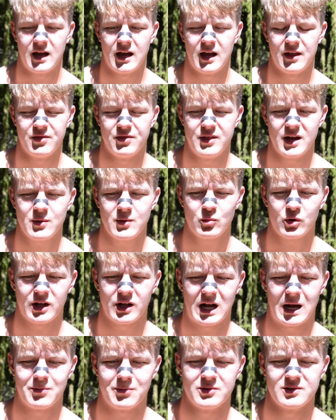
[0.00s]
And then what
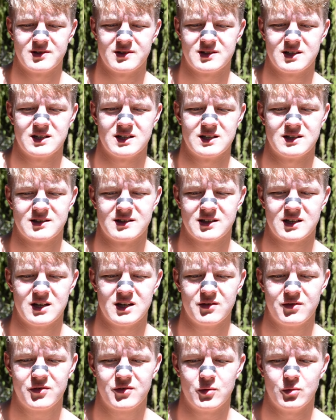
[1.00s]
happens is
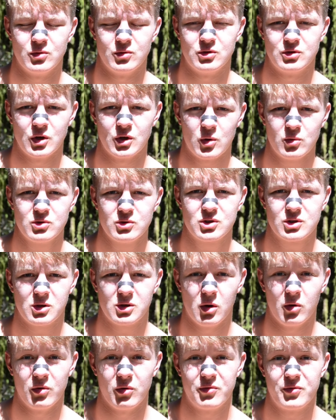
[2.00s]
if you don't
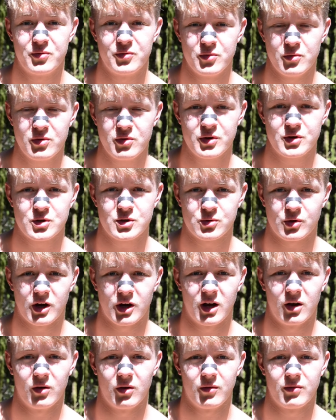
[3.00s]
go through the
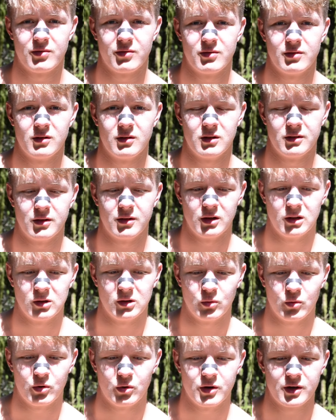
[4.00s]
trial, the
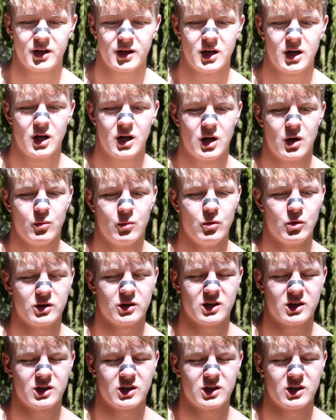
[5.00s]
Lord will